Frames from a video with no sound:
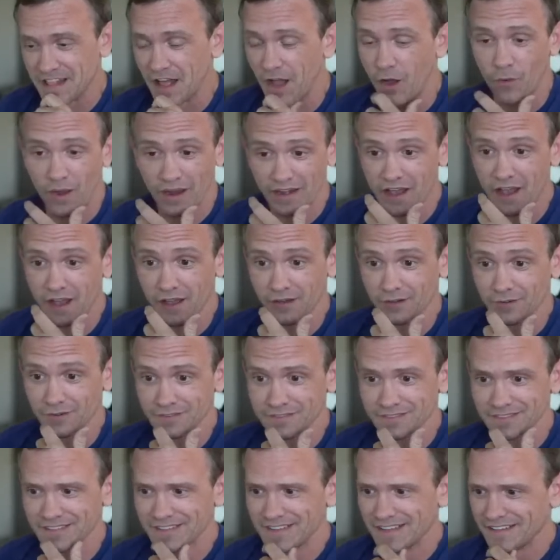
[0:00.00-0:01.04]
about. Oh, I know.
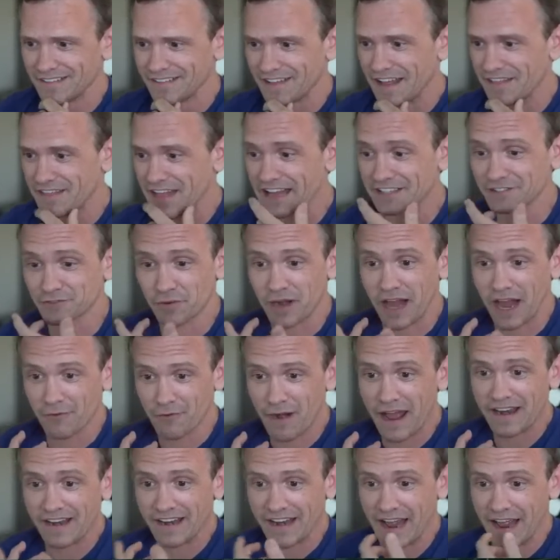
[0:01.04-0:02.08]
That's what I
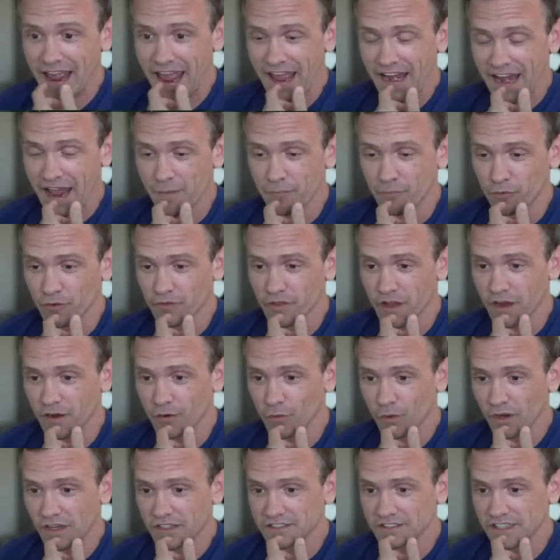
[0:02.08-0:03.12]
read in April, though,
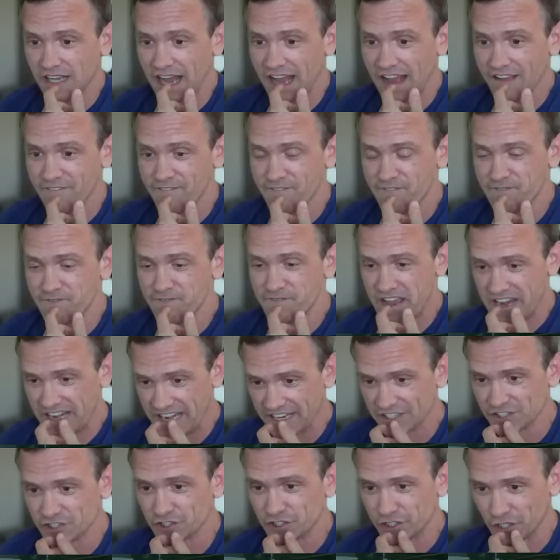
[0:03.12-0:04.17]
was I
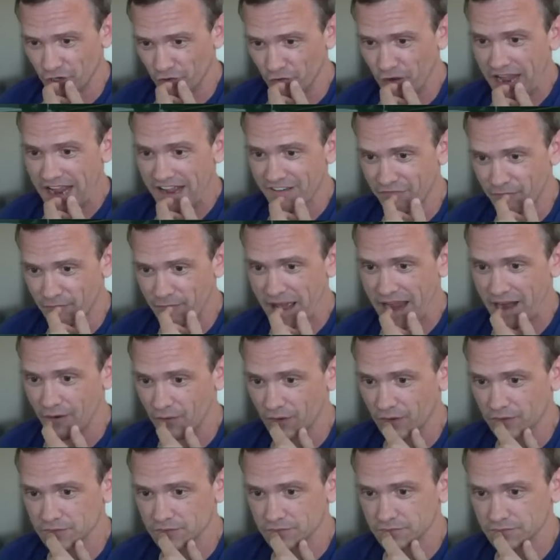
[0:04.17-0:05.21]
finished Grave
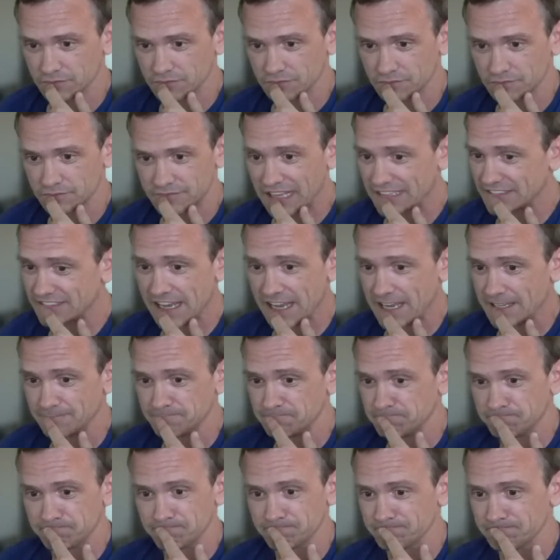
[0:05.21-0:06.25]
Peril. Good book.
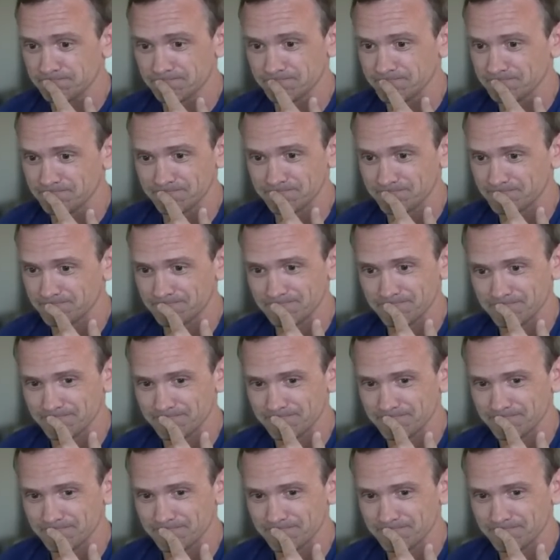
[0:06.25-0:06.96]
Good book.